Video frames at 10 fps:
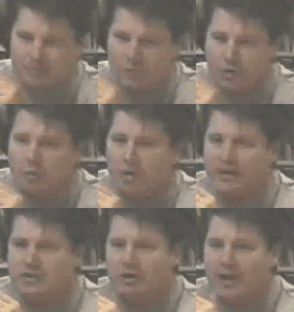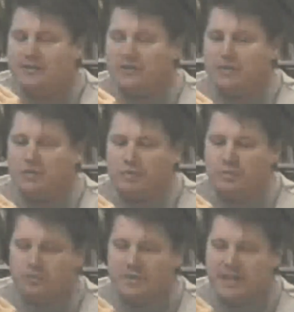We want to try
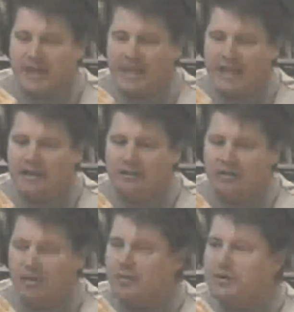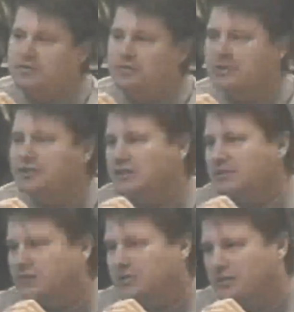to retain all those
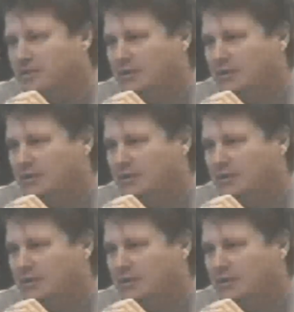virtues